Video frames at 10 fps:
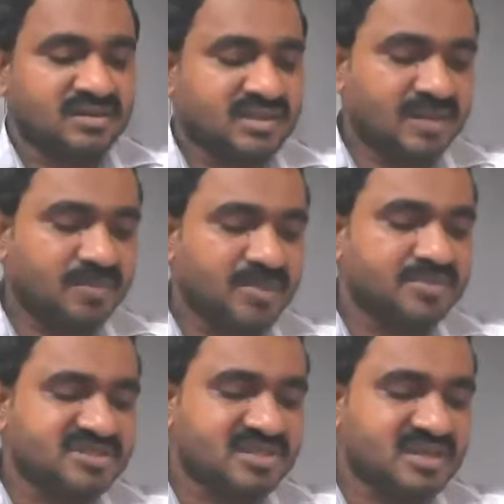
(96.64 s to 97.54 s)
that may
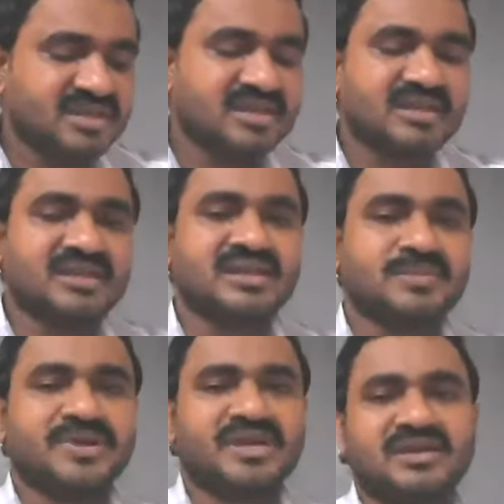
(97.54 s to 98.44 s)
be studied
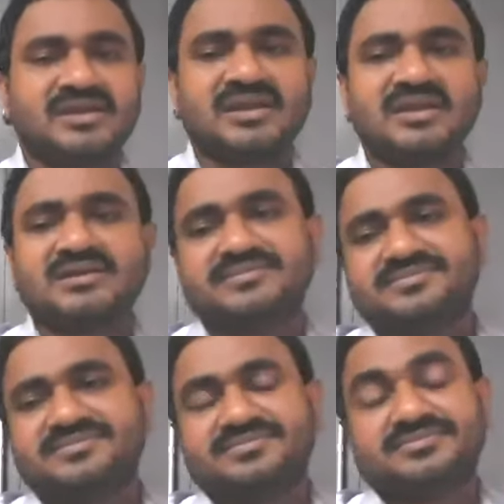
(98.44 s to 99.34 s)
independently.
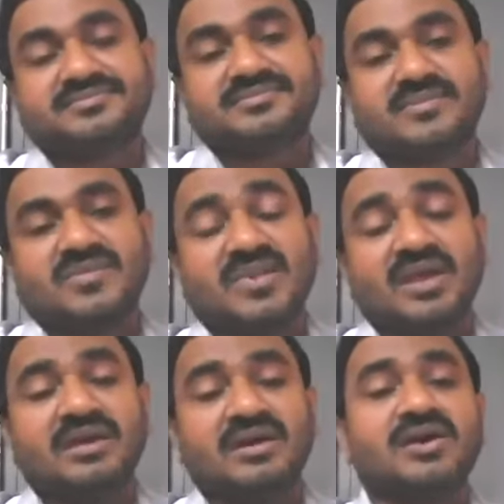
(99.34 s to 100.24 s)

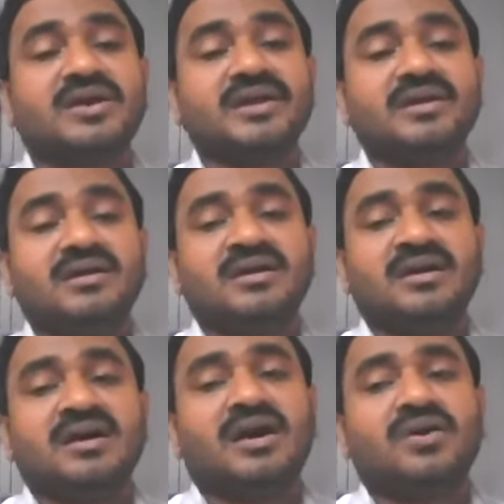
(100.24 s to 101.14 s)
Okay,
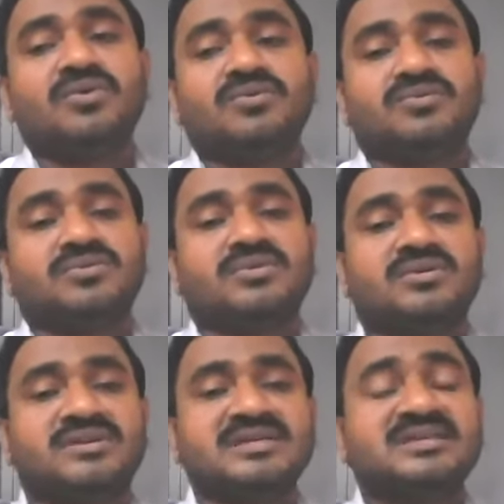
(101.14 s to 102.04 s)
how
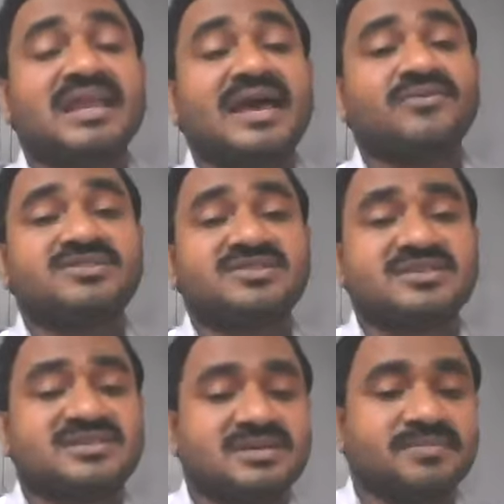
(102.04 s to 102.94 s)
this language
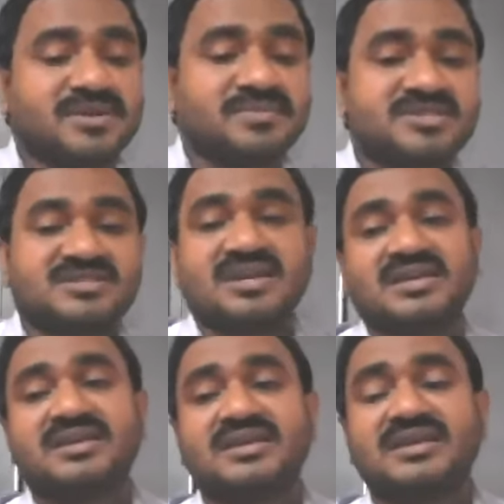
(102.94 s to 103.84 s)
system may be
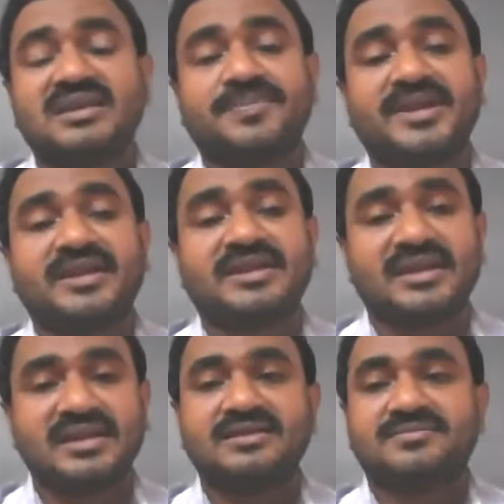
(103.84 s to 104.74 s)
studied
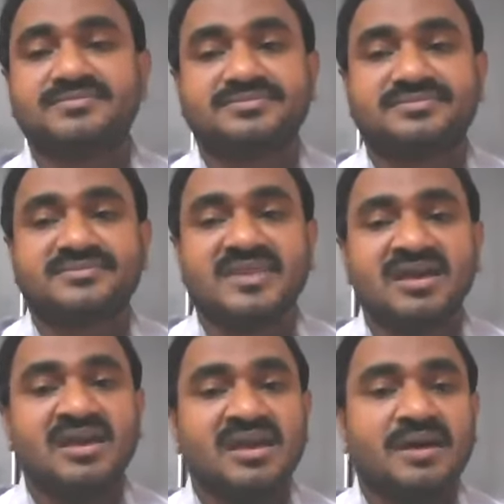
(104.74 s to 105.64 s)
independently.
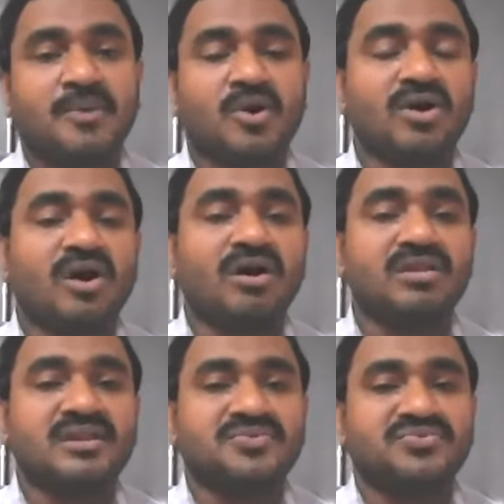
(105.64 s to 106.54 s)
Among
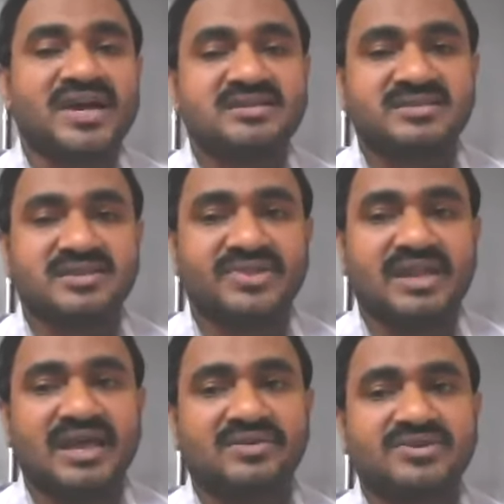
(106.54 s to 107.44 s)
all the facts of the
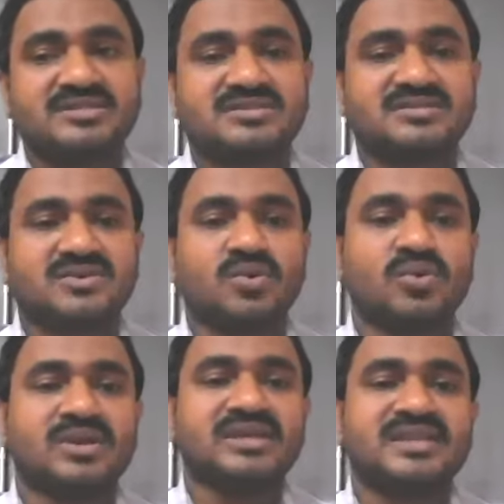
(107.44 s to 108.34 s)
language,
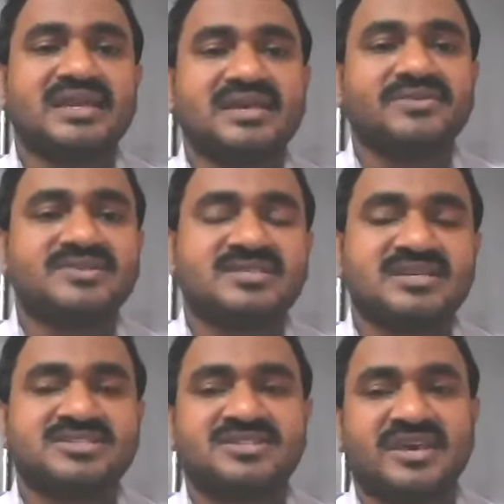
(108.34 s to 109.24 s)
only the
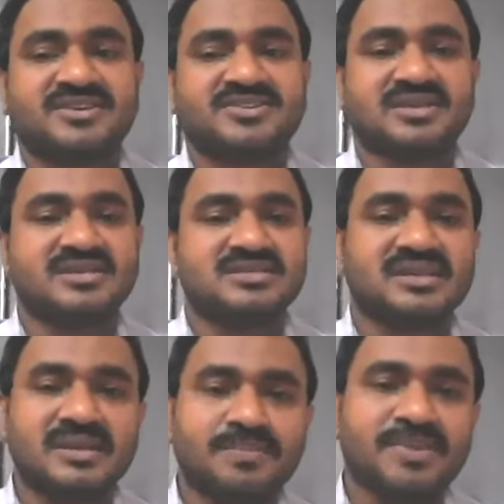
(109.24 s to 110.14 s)
linguistic structure is
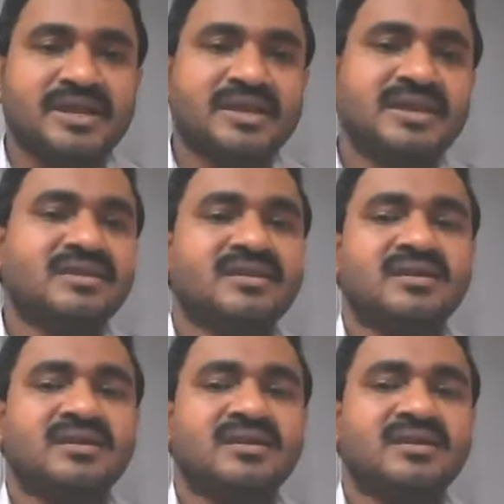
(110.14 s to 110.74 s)
independent,